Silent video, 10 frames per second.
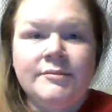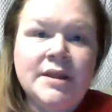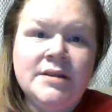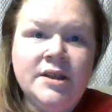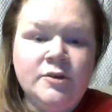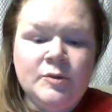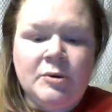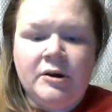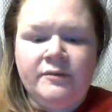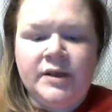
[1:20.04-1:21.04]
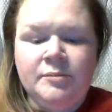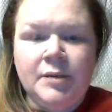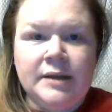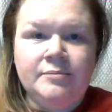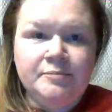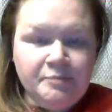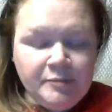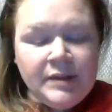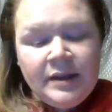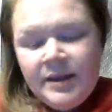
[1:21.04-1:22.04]
is a huge part of it, but
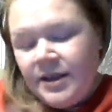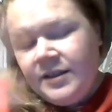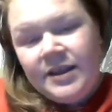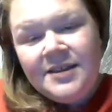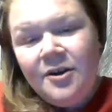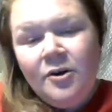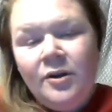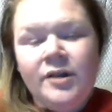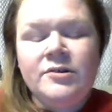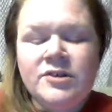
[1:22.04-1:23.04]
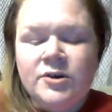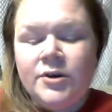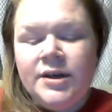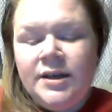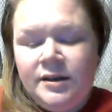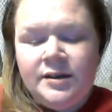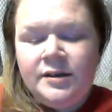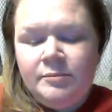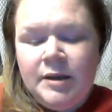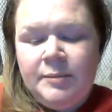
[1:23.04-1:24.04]
that's a whole other story,
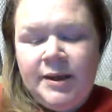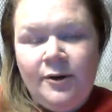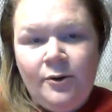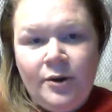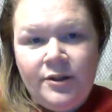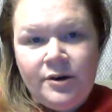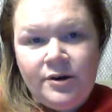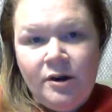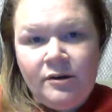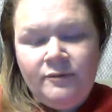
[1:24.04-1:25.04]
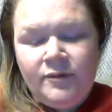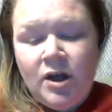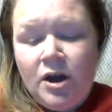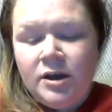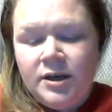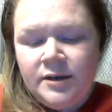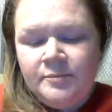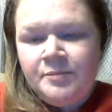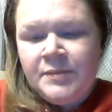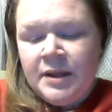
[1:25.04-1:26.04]
maybe a whole other vlog.
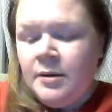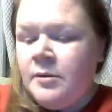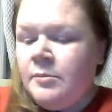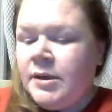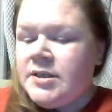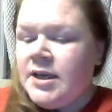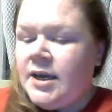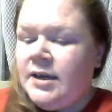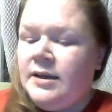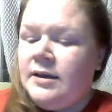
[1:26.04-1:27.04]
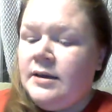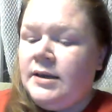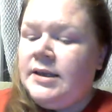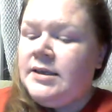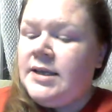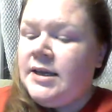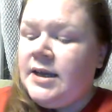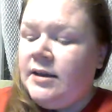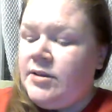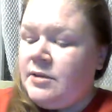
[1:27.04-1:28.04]
But I did take
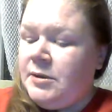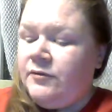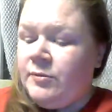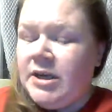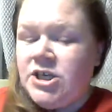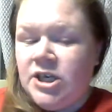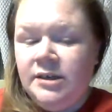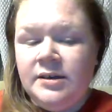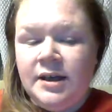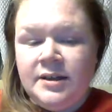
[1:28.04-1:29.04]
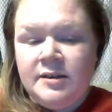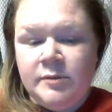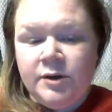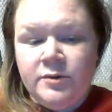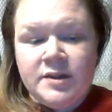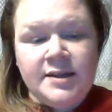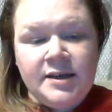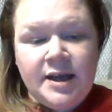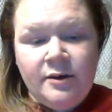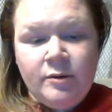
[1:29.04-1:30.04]
down some information and some notes, and
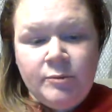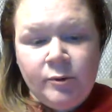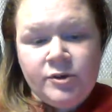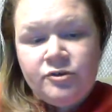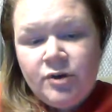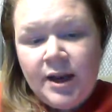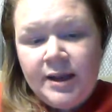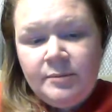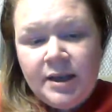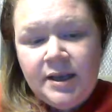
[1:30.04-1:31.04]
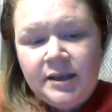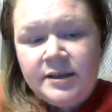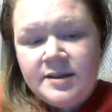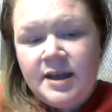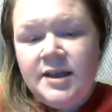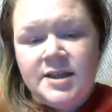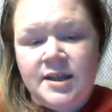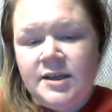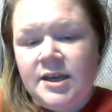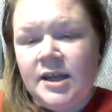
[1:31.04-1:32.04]
now I'm going to try and make a concise
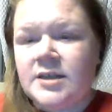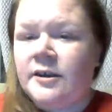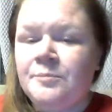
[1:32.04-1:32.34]
and yet